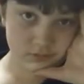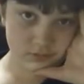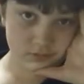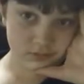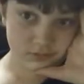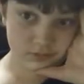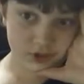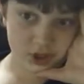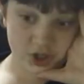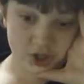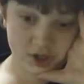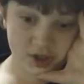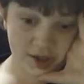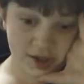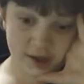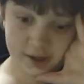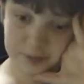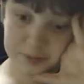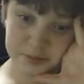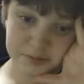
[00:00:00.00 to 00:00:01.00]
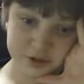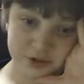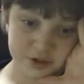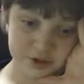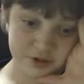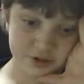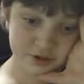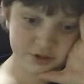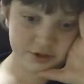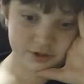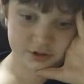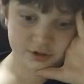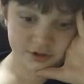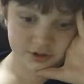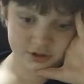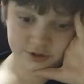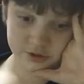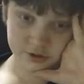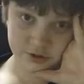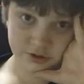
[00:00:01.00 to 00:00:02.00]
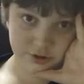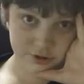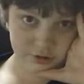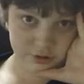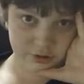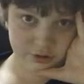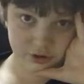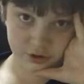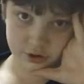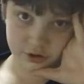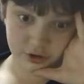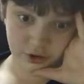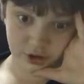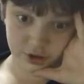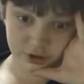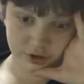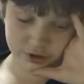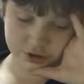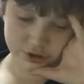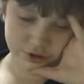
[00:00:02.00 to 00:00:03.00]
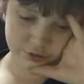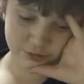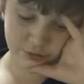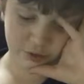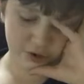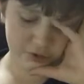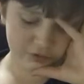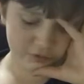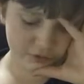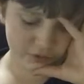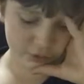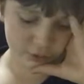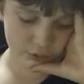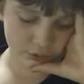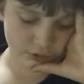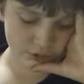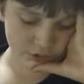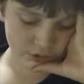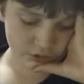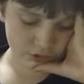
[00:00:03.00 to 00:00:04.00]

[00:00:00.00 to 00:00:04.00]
Stop just introducing suckish smartphones.